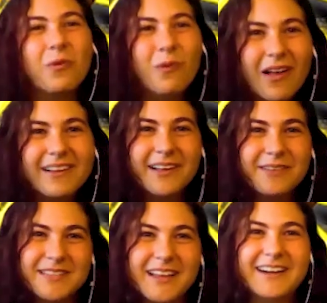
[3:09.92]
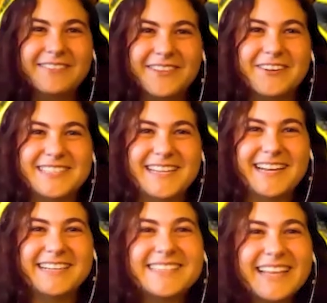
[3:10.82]
Welcome to The Art of Flow,
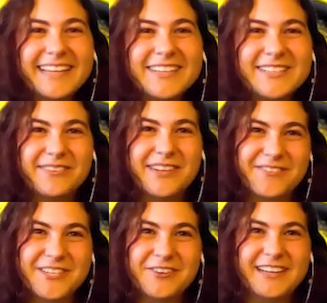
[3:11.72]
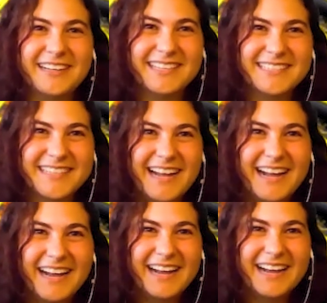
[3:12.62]
Sage. Thank you so much for joining us
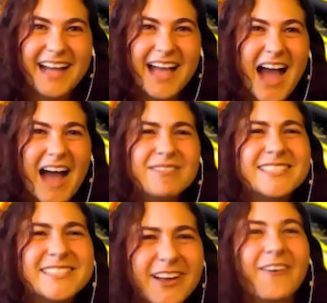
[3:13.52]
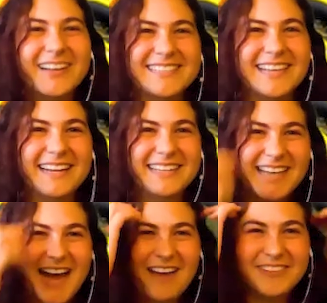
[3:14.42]
today. I'm so excited
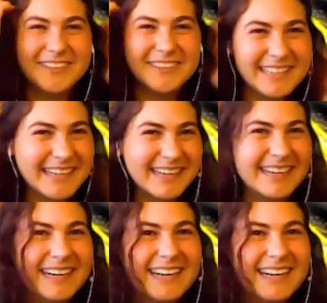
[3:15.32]
to have you here.